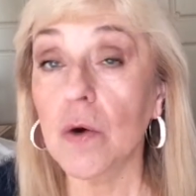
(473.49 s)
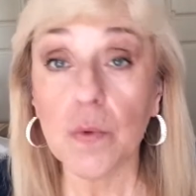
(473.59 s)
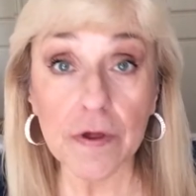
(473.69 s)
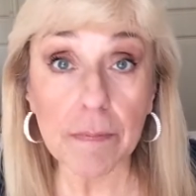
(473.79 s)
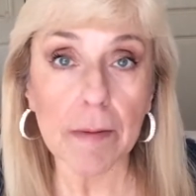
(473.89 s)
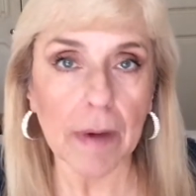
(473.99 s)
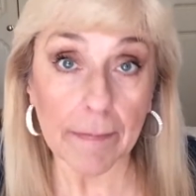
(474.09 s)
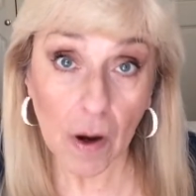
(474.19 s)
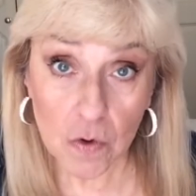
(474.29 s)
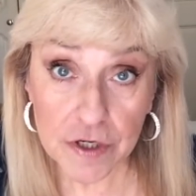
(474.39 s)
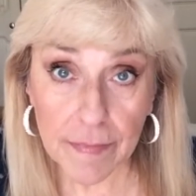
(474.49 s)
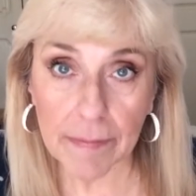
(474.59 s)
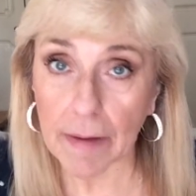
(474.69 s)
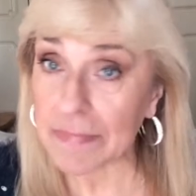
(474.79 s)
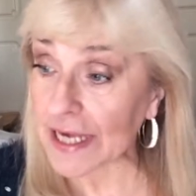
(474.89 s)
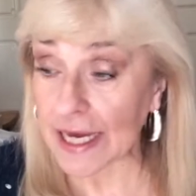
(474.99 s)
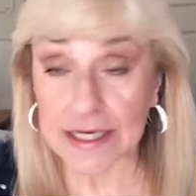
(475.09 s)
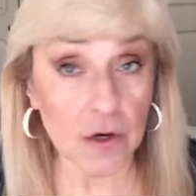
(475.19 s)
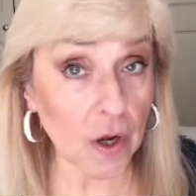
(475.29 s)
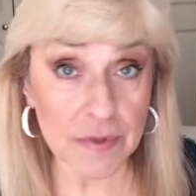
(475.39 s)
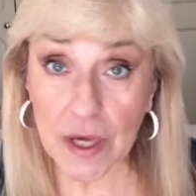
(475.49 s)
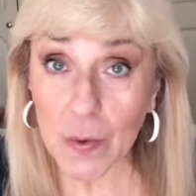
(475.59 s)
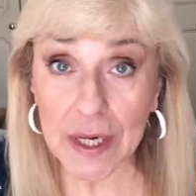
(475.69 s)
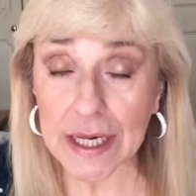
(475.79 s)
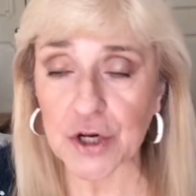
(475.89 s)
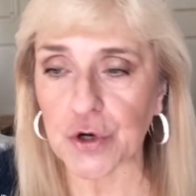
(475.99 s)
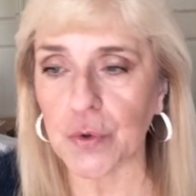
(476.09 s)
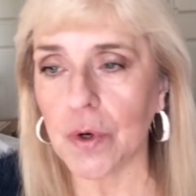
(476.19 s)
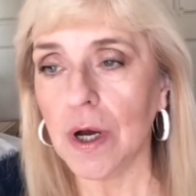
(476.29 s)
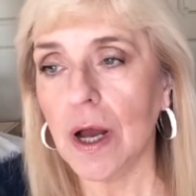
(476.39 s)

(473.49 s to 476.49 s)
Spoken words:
with my mum, holding my mum's hand down. I was only little.